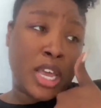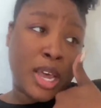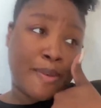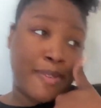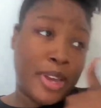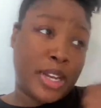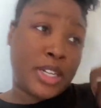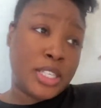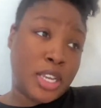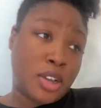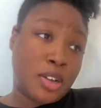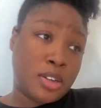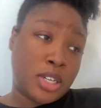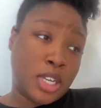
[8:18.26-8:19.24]
I'm ready to
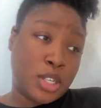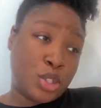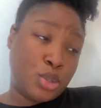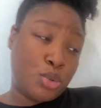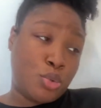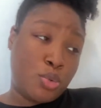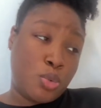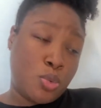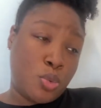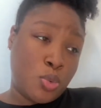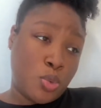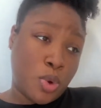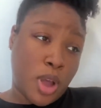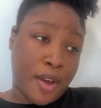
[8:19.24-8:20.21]
take on day two.
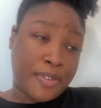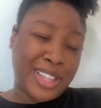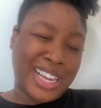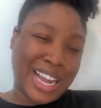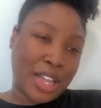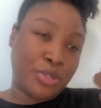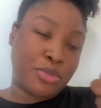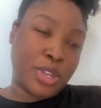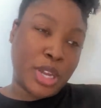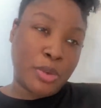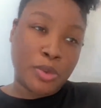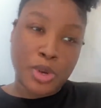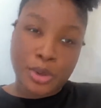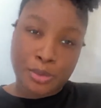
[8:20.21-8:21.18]
I feel like I got through day
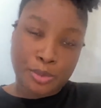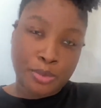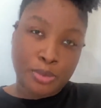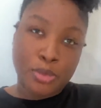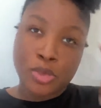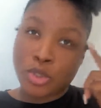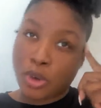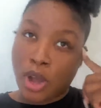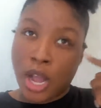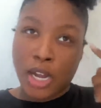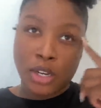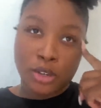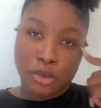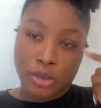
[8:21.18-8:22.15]
one, so I
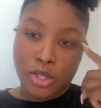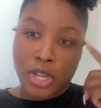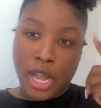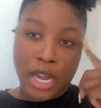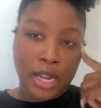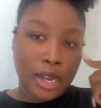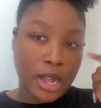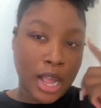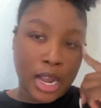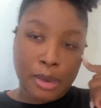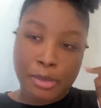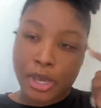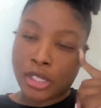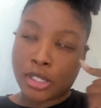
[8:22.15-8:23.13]
could do it. I
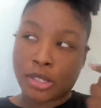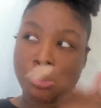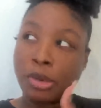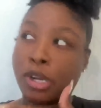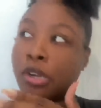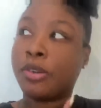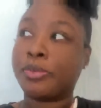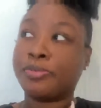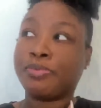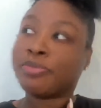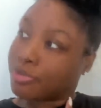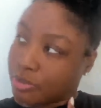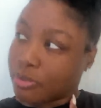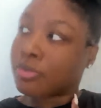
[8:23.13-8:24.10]
could make it to tomorrow.
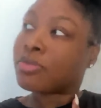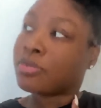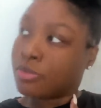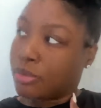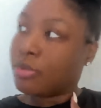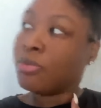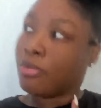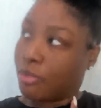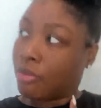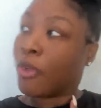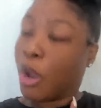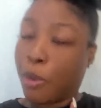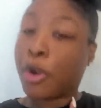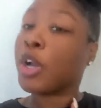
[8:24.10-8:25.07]

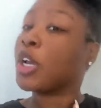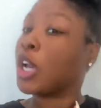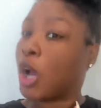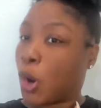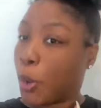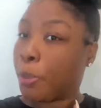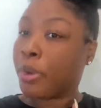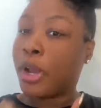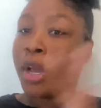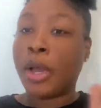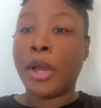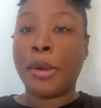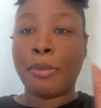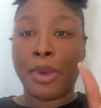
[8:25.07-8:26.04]
We're gonna hope.
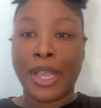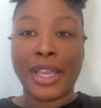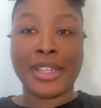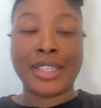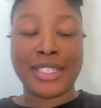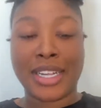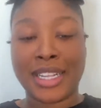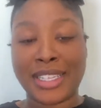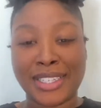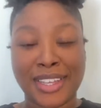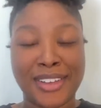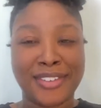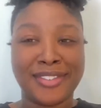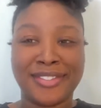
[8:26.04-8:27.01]
But yeah, let's get it. Let's
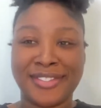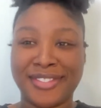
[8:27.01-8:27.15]
go.